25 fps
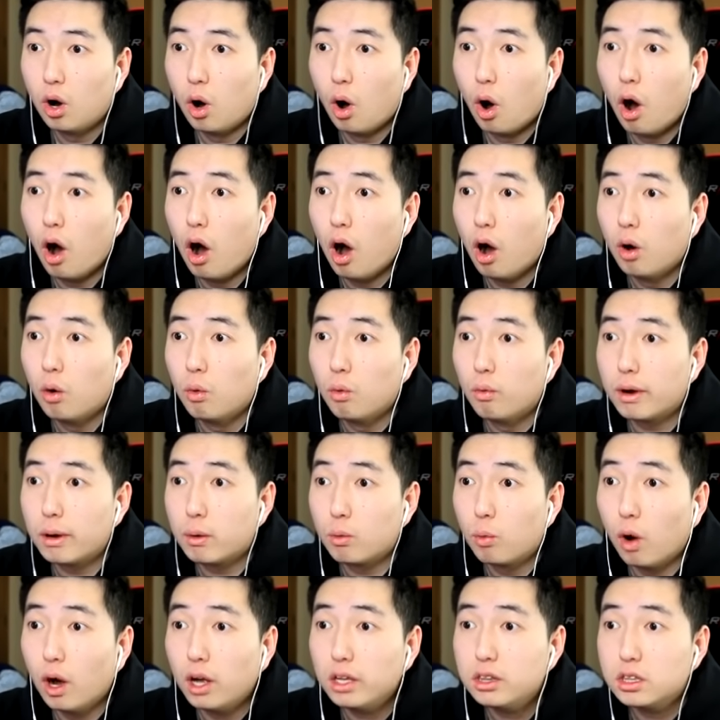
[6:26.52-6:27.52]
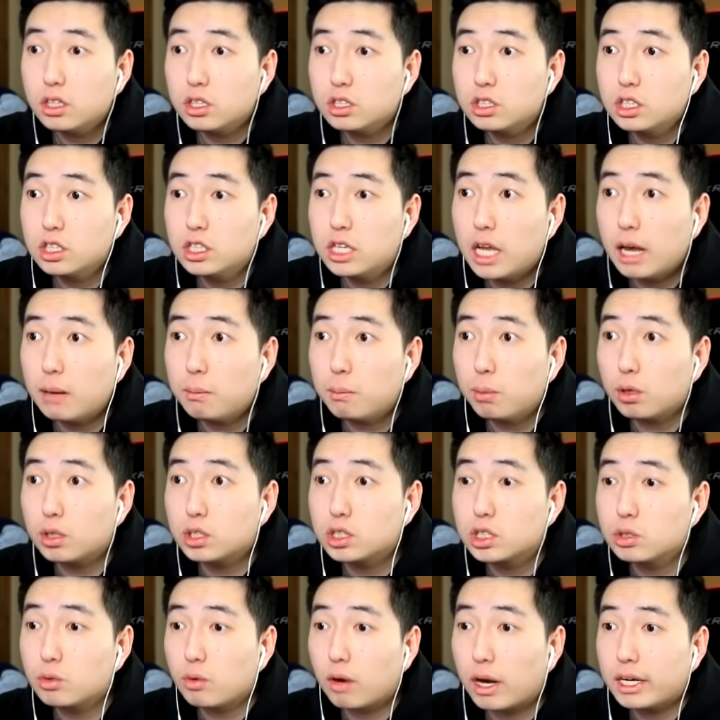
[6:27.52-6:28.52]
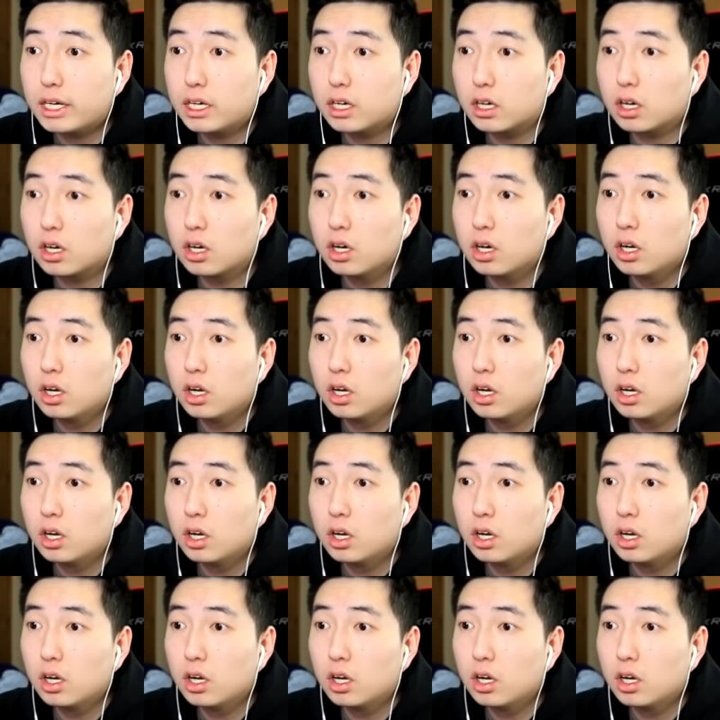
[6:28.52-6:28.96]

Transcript: Oh, wait, what? There's a dead person right here.